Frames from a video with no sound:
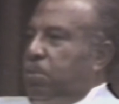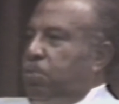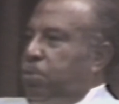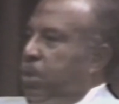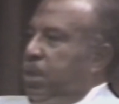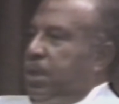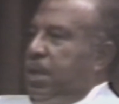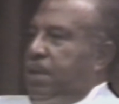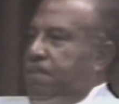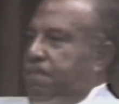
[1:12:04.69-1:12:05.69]
pretty
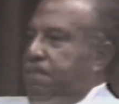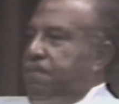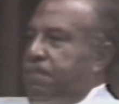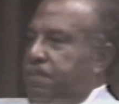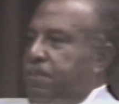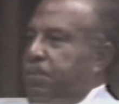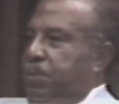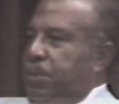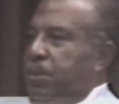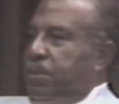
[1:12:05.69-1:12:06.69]
deep.
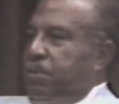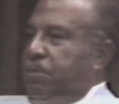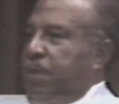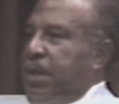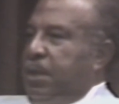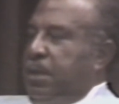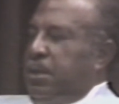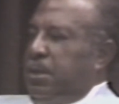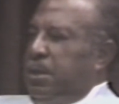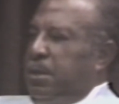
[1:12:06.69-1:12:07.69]
In fact, it's